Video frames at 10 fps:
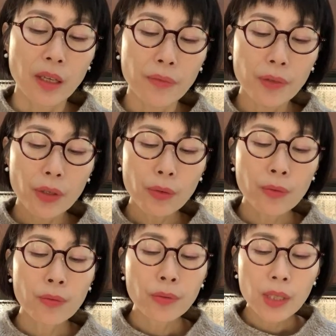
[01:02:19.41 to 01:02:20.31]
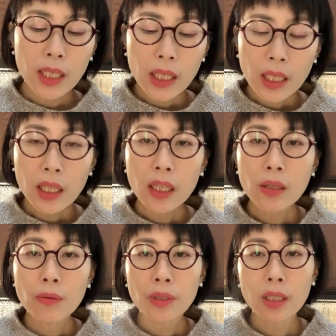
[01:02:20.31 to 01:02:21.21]
if you
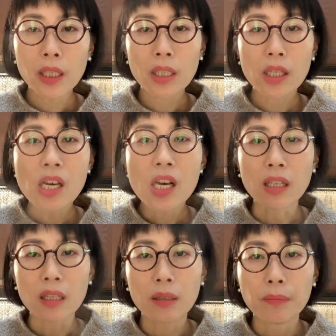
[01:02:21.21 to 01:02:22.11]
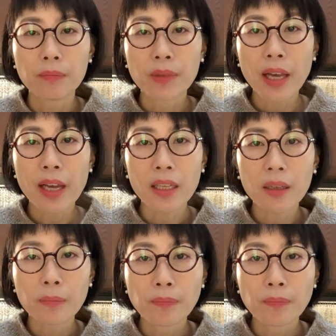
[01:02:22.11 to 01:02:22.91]
really, really cook, like